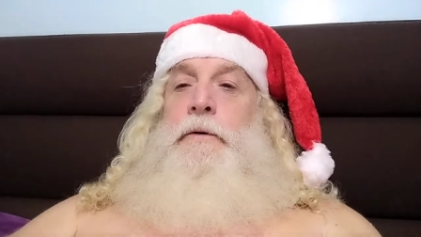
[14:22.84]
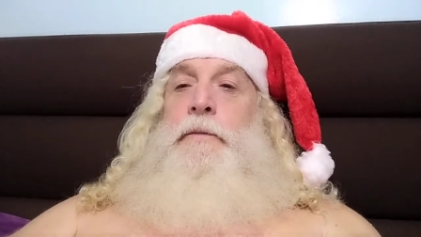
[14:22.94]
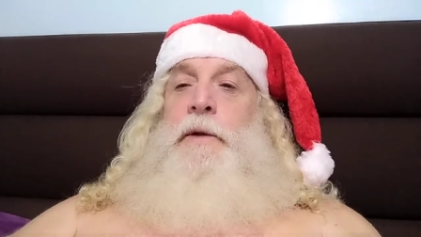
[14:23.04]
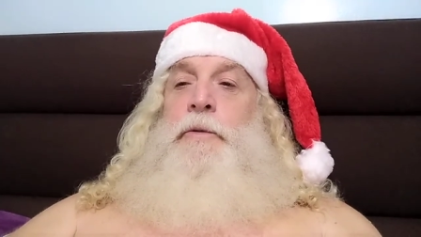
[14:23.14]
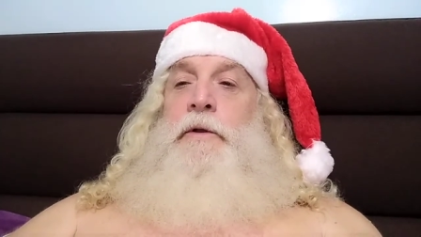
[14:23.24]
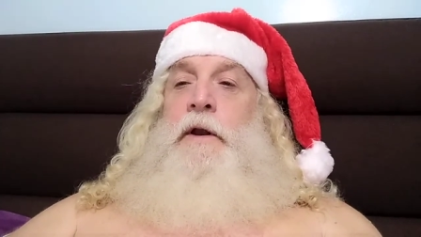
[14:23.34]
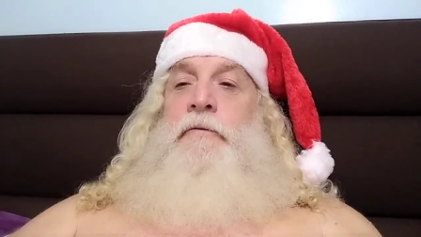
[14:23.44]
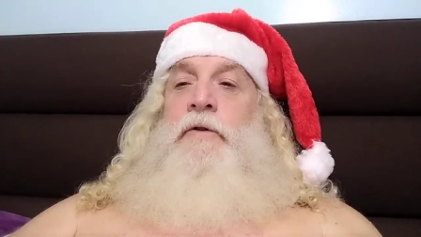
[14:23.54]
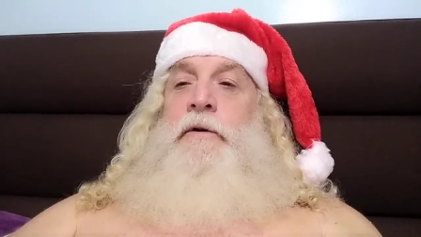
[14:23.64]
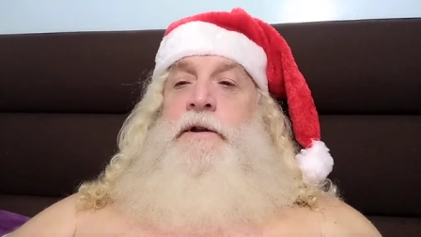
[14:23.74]
people that
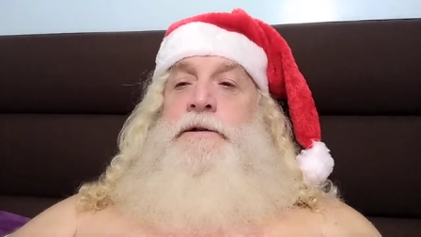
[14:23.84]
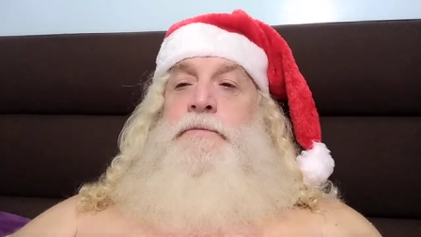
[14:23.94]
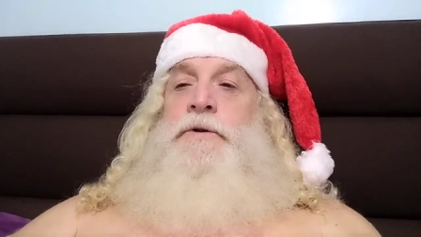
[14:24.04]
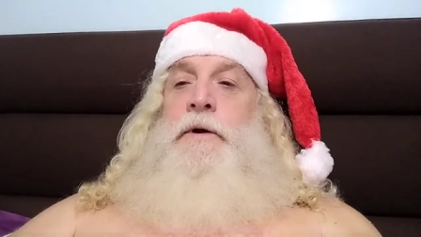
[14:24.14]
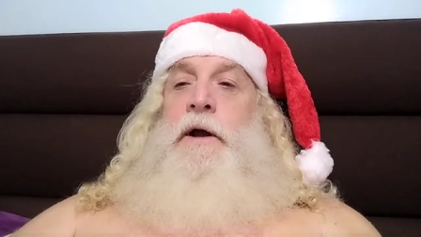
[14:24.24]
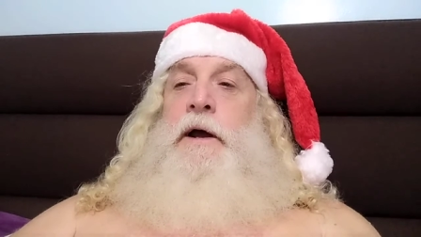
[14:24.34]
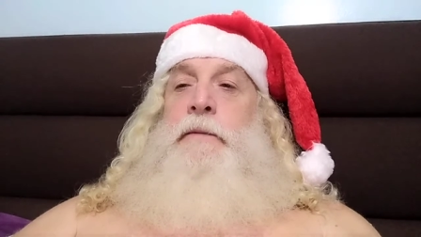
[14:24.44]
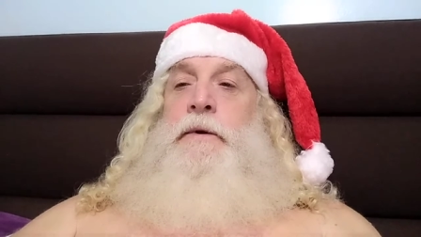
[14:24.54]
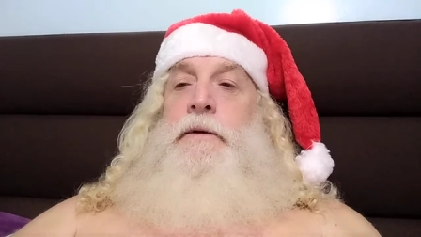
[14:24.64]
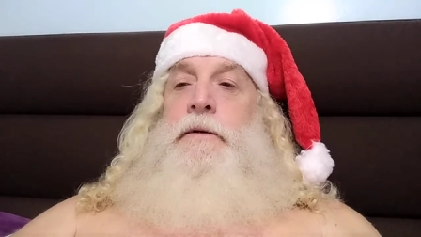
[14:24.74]
have already
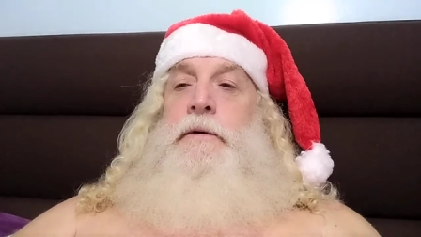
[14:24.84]
subscribed.